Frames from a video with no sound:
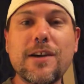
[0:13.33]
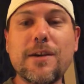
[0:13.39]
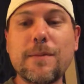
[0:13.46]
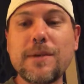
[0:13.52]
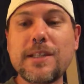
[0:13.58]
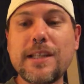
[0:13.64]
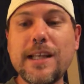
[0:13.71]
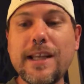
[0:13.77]

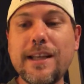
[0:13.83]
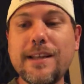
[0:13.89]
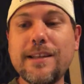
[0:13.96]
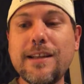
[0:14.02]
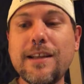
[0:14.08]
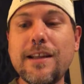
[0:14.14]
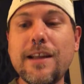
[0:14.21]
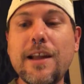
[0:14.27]
Number
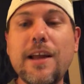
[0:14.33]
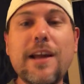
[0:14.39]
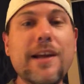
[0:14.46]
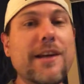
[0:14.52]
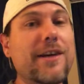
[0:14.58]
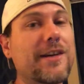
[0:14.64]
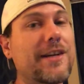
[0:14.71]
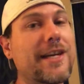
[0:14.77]
10,
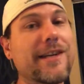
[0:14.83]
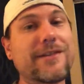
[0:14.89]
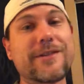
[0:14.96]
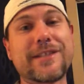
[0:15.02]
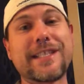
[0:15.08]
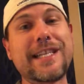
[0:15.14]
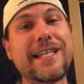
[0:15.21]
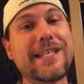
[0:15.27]
your kids will
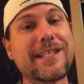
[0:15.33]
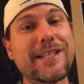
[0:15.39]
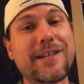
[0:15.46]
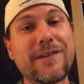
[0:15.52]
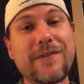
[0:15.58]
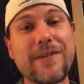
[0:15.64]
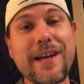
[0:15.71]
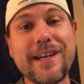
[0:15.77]
sneeze in
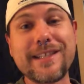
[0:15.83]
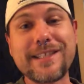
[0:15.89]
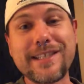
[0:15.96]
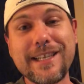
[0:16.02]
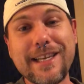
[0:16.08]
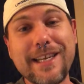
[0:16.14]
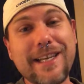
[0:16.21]
your face.